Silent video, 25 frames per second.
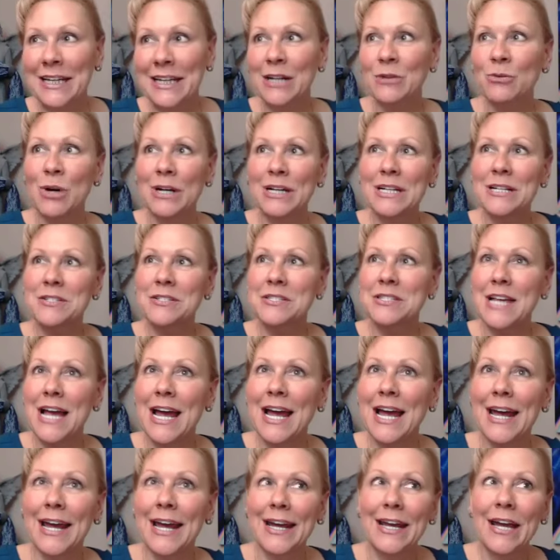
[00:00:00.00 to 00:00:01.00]
I want to
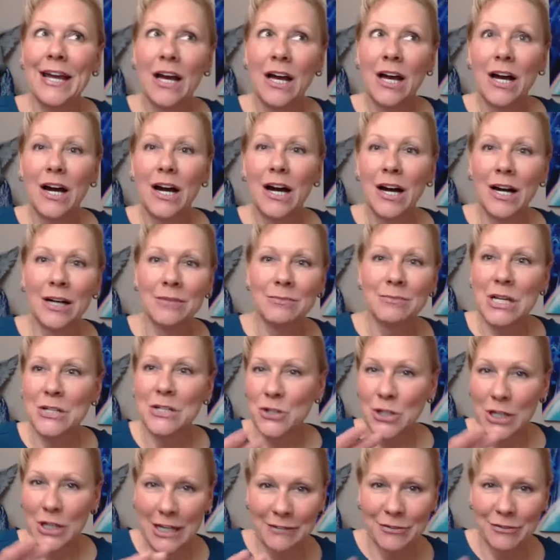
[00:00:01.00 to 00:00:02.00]
say
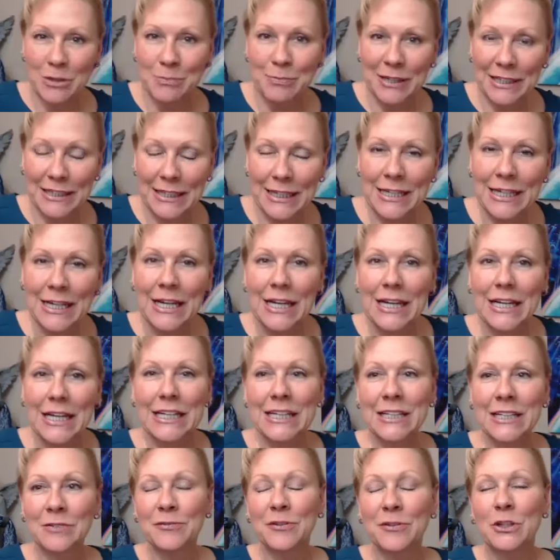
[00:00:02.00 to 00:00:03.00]
to everybody,
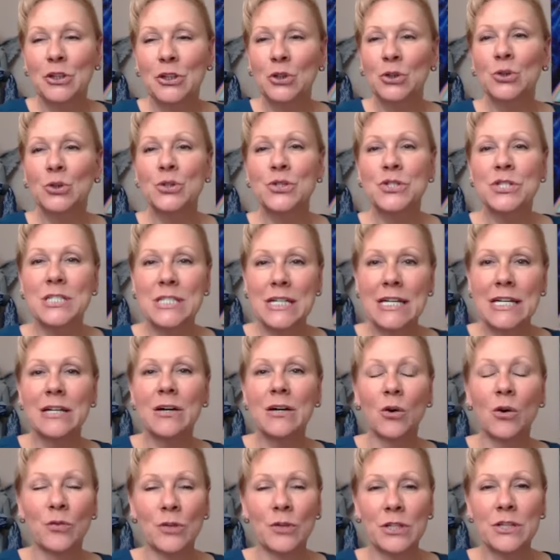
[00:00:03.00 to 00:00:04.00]
if you see
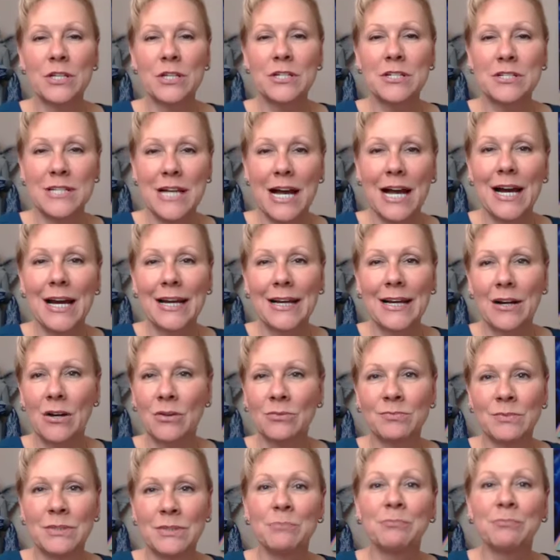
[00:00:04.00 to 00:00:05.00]
over to the
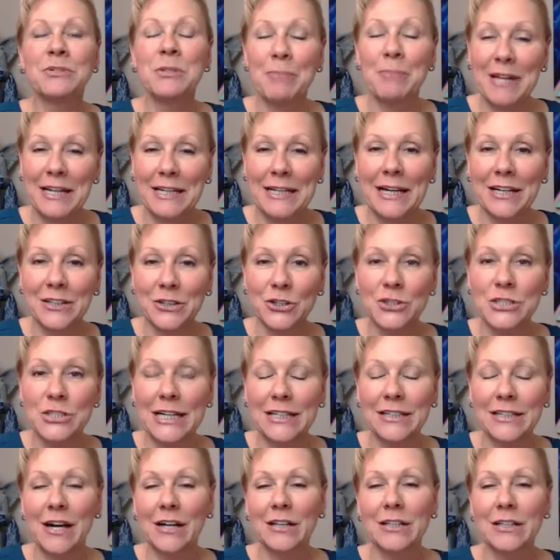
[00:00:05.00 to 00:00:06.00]
side, depending on your
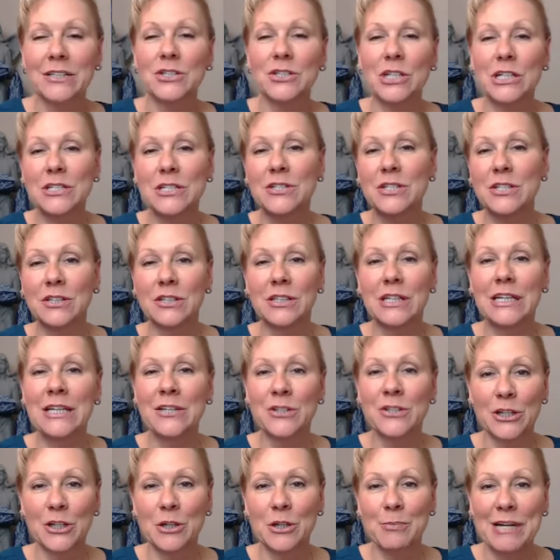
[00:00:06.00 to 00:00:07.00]
technology, it's
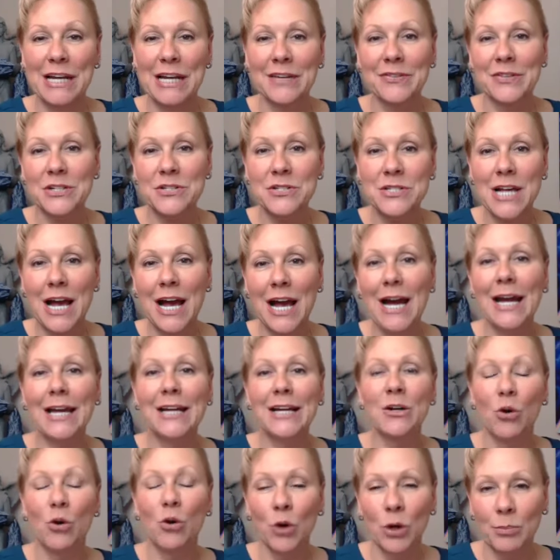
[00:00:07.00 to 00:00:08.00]
either going to be on the
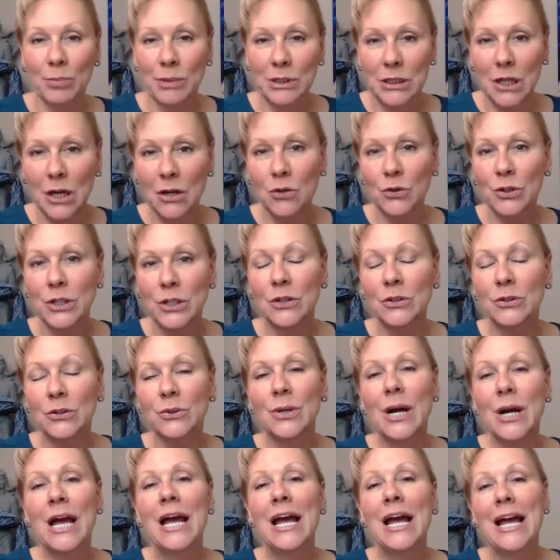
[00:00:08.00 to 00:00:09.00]
side or below
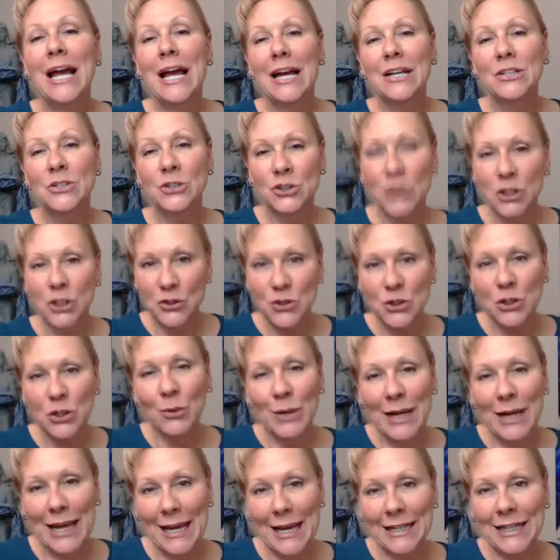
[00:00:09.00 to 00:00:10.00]
you. Just
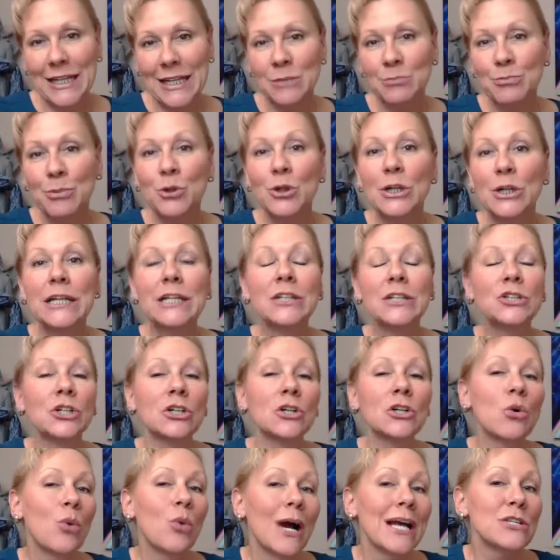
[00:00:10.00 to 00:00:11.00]
go ahead and put in your
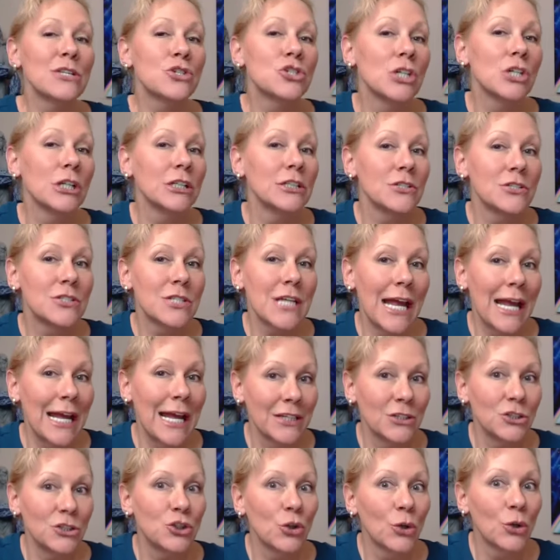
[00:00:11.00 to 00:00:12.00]
questions
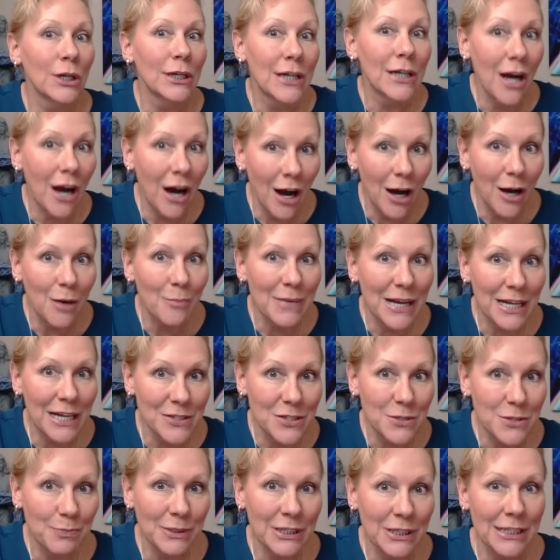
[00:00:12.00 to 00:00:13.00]
and your
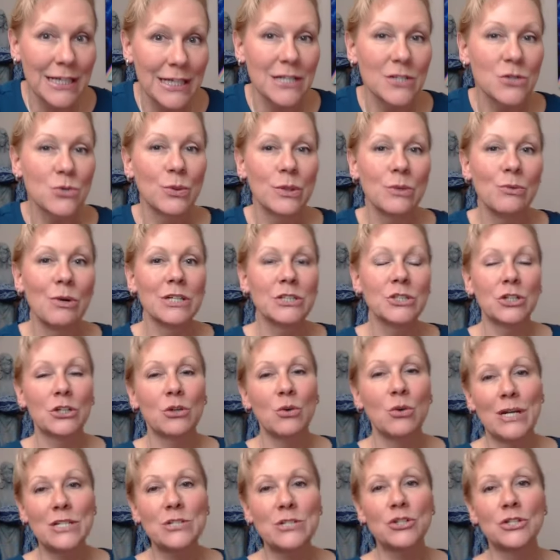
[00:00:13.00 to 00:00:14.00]
comments, please. We want your
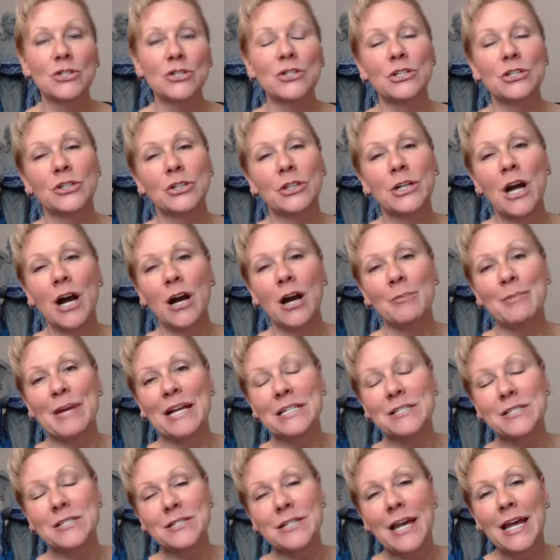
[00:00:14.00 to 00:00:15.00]
questions and your
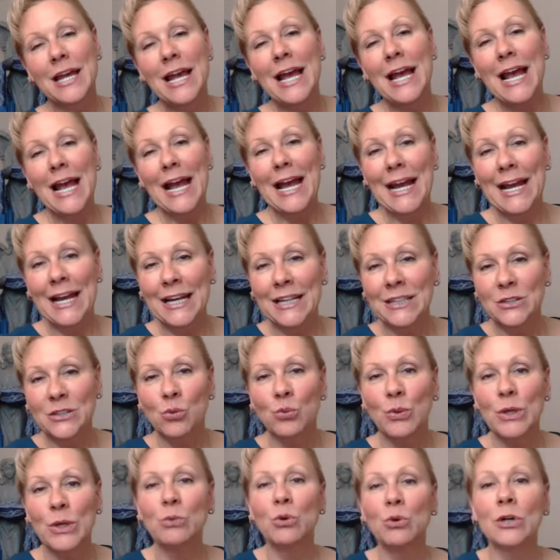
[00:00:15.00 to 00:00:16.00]
comments, and
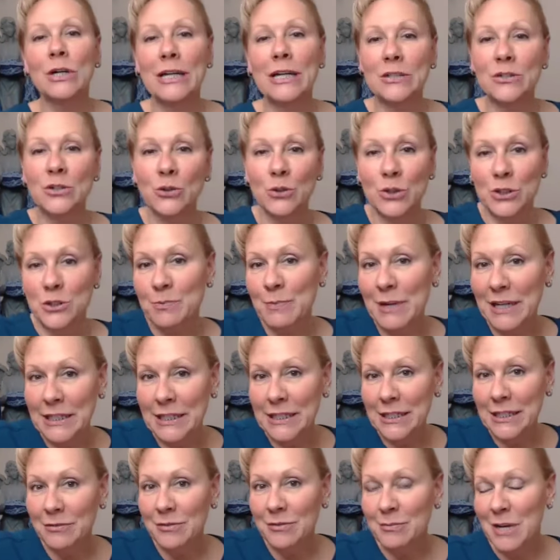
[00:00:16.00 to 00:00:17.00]
we will get to as
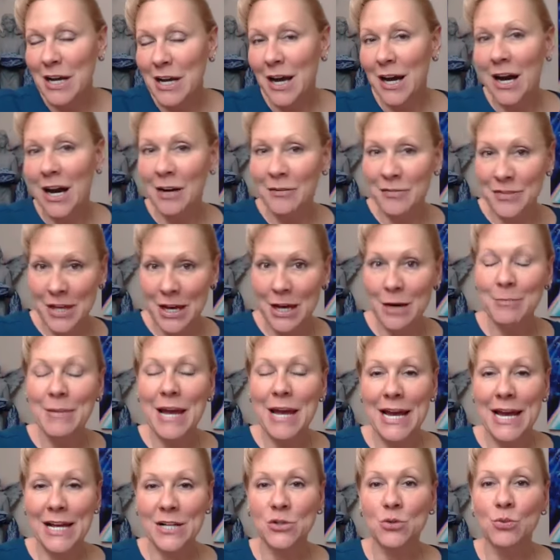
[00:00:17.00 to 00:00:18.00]
many of them
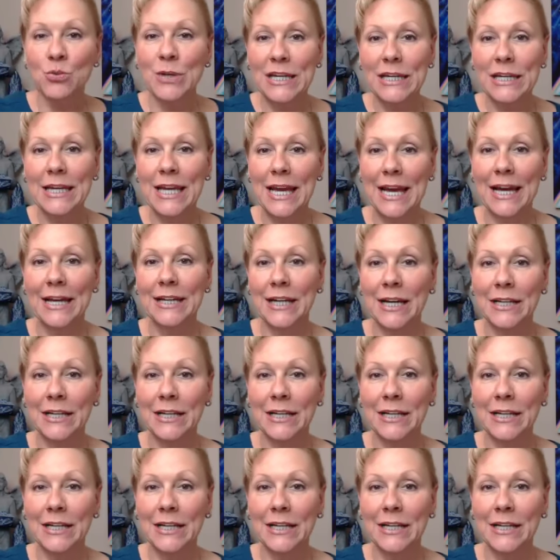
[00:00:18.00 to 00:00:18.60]
as we can.